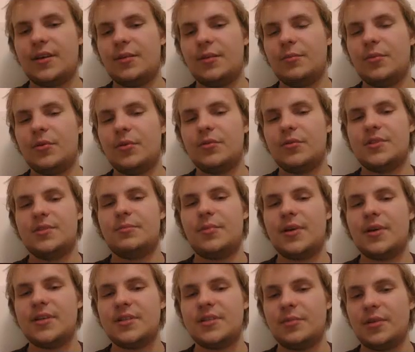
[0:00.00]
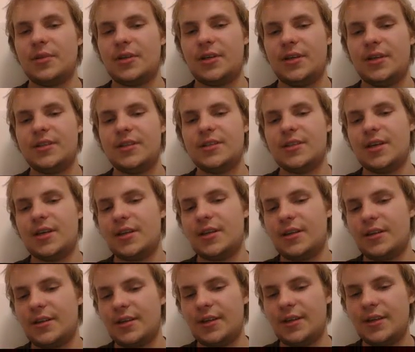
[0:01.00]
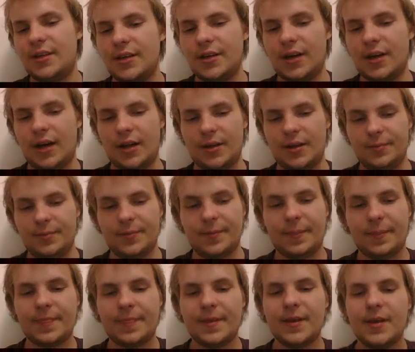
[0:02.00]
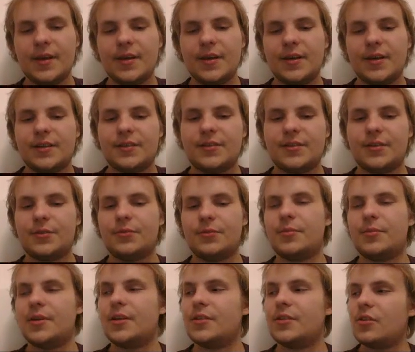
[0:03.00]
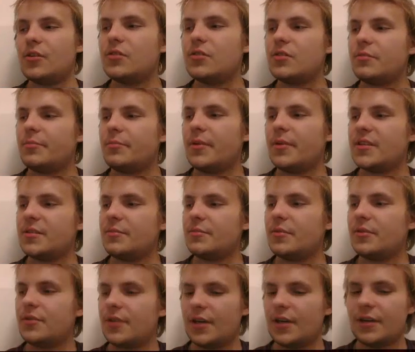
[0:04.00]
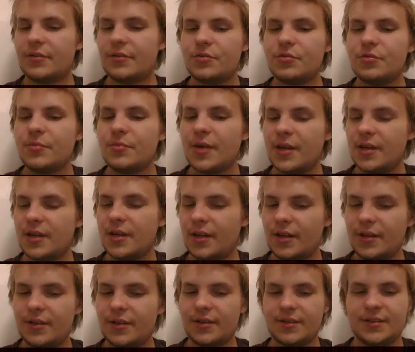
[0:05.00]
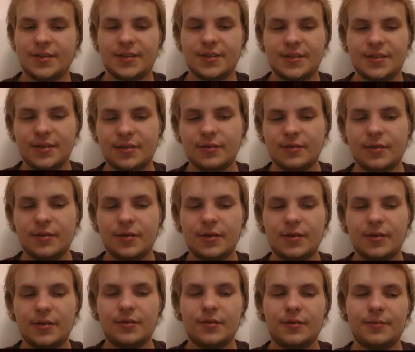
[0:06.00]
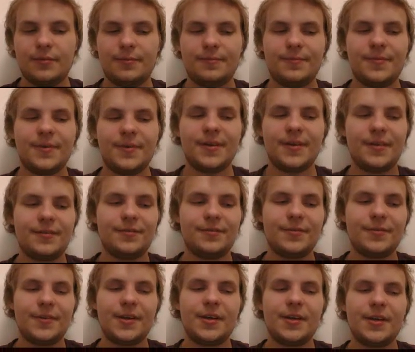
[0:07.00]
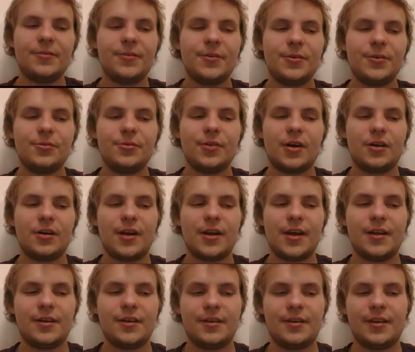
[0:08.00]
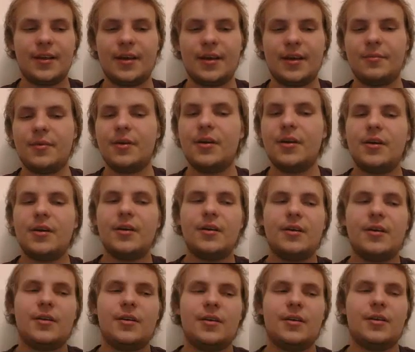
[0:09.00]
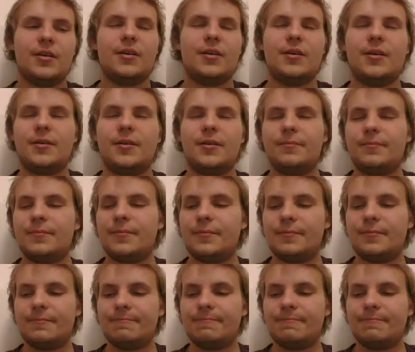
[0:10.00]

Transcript: in both the possible keys and in the key column. So, but it's also possible to have too many indexes. Uh, if you are adding them um,